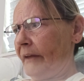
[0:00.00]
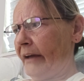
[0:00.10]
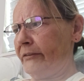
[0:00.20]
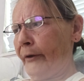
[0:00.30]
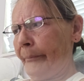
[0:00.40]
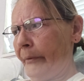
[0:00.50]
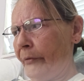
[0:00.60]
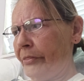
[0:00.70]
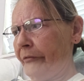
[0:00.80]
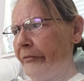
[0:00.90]
I saw
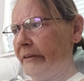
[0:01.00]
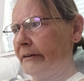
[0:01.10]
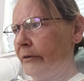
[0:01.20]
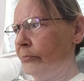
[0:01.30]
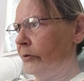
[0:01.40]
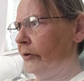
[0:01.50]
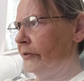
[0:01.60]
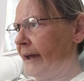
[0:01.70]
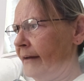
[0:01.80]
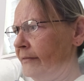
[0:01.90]
both the physical
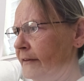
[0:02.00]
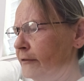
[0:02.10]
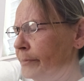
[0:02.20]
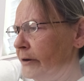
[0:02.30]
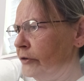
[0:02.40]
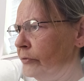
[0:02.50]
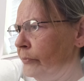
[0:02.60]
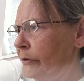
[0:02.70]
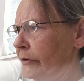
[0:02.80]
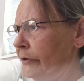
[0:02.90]
world and the spiritual
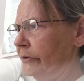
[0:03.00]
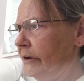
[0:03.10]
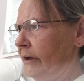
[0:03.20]
world.